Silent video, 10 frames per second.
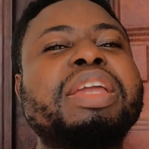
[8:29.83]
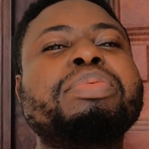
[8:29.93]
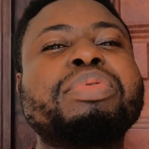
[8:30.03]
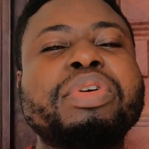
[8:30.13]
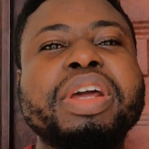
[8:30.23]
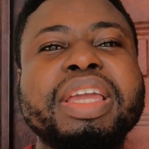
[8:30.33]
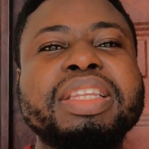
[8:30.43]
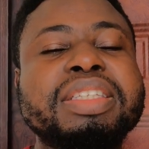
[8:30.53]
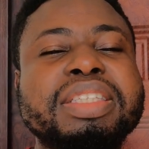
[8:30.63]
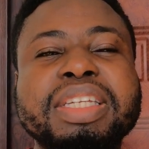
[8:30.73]
I
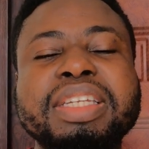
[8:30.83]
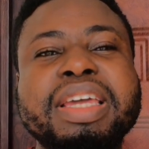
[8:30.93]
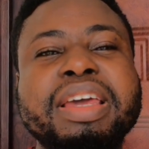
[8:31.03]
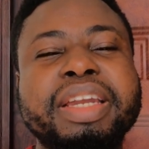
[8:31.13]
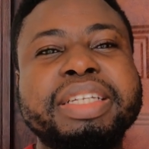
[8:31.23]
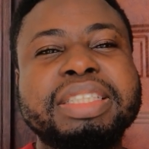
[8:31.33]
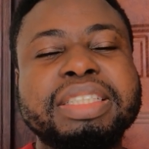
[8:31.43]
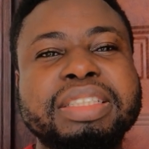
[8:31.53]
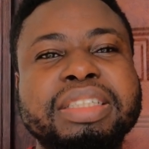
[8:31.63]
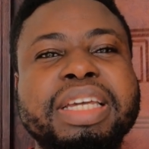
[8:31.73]
pray this thing end.